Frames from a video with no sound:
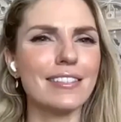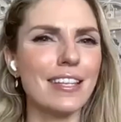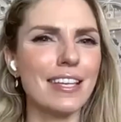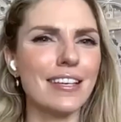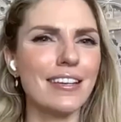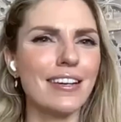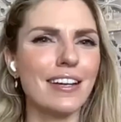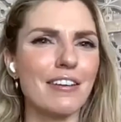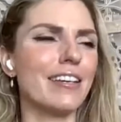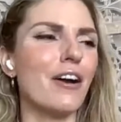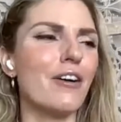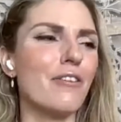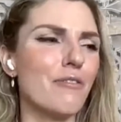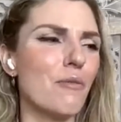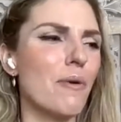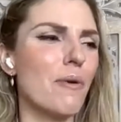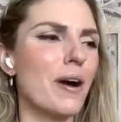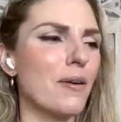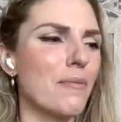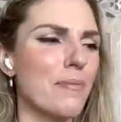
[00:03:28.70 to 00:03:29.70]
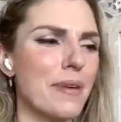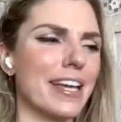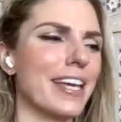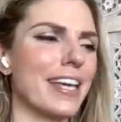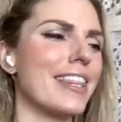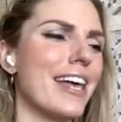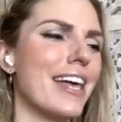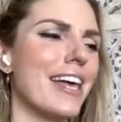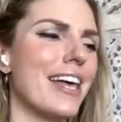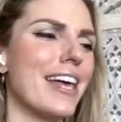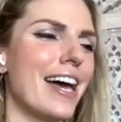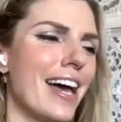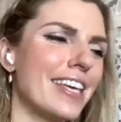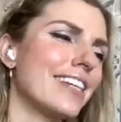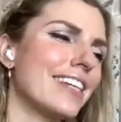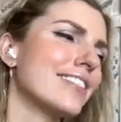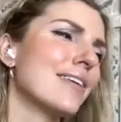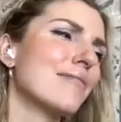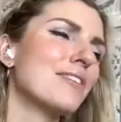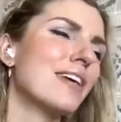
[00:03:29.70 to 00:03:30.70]
nothing overwhelming in there. I
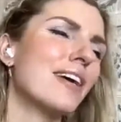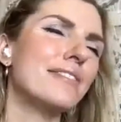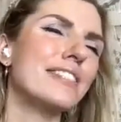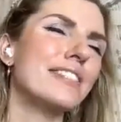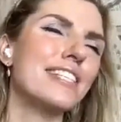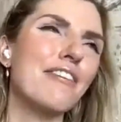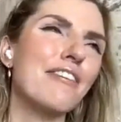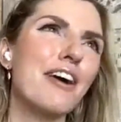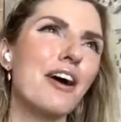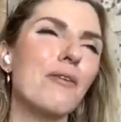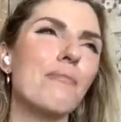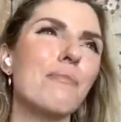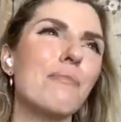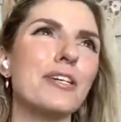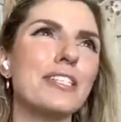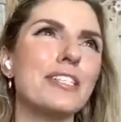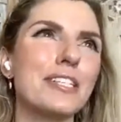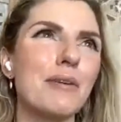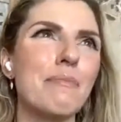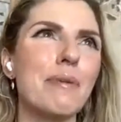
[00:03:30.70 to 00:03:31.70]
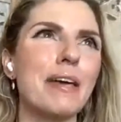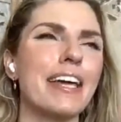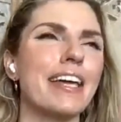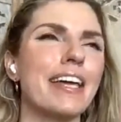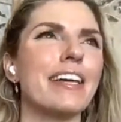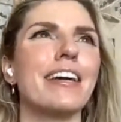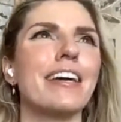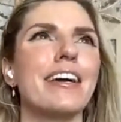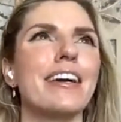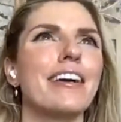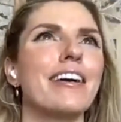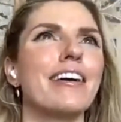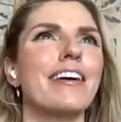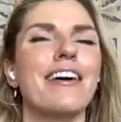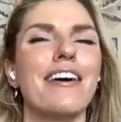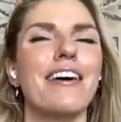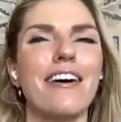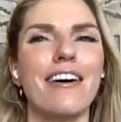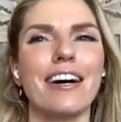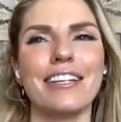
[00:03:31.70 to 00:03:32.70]
think sometimes self-help books can be,
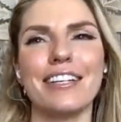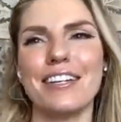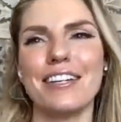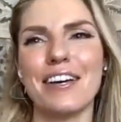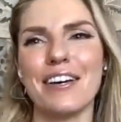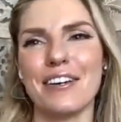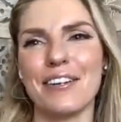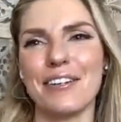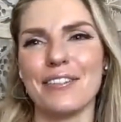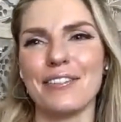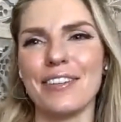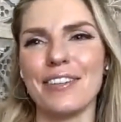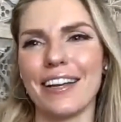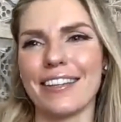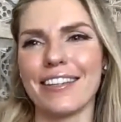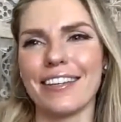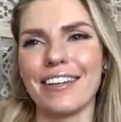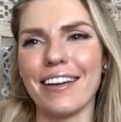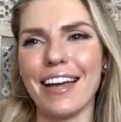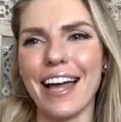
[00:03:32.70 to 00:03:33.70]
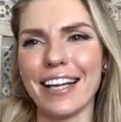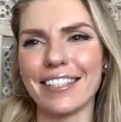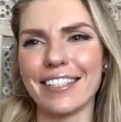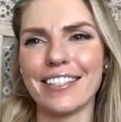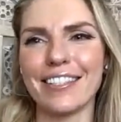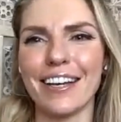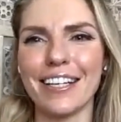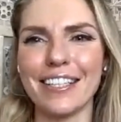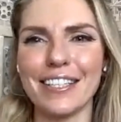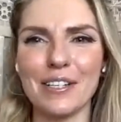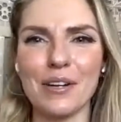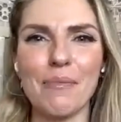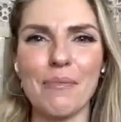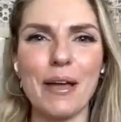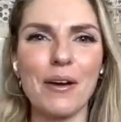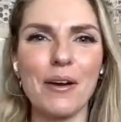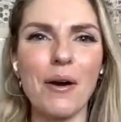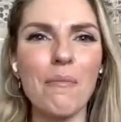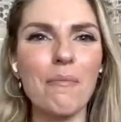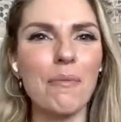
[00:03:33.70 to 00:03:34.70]
I don't know, like the exercises are a
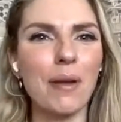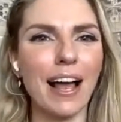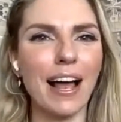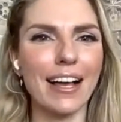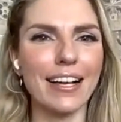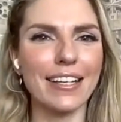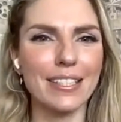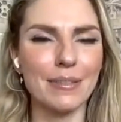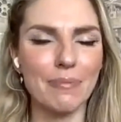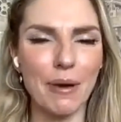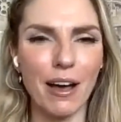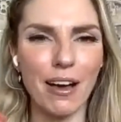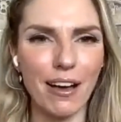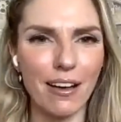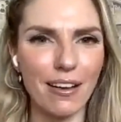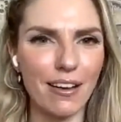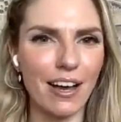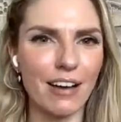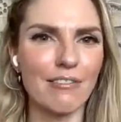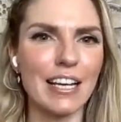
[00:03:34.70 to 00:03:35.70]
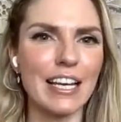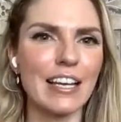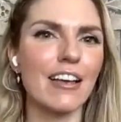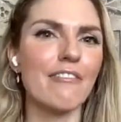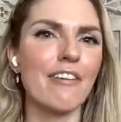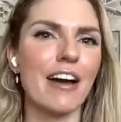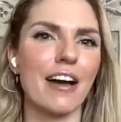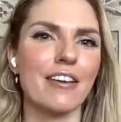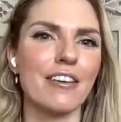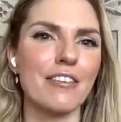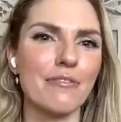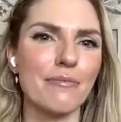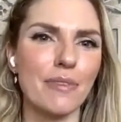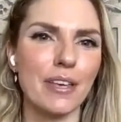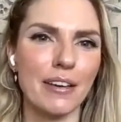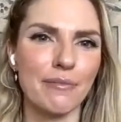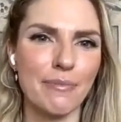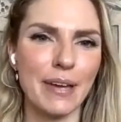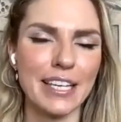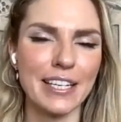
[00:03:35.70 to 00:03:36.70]
bit complex, but I really love how you've
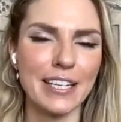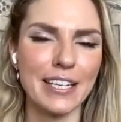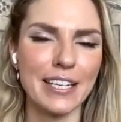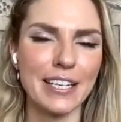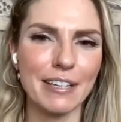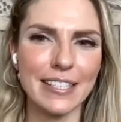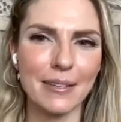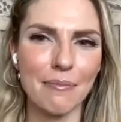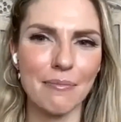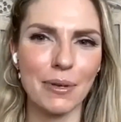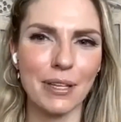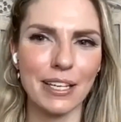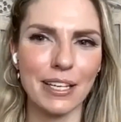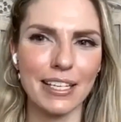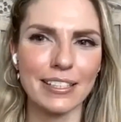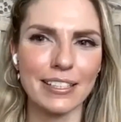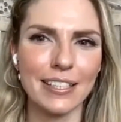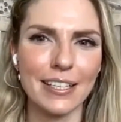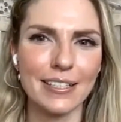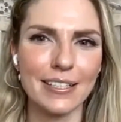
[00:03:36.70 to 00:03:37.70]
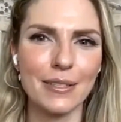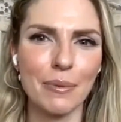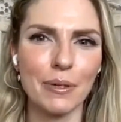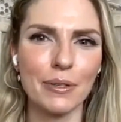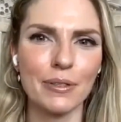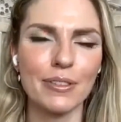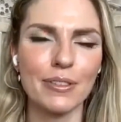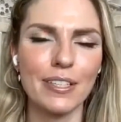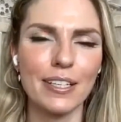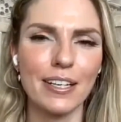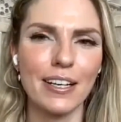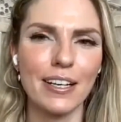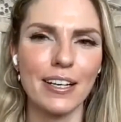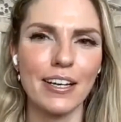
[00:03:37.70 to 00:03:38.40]
made it really simple and accessible.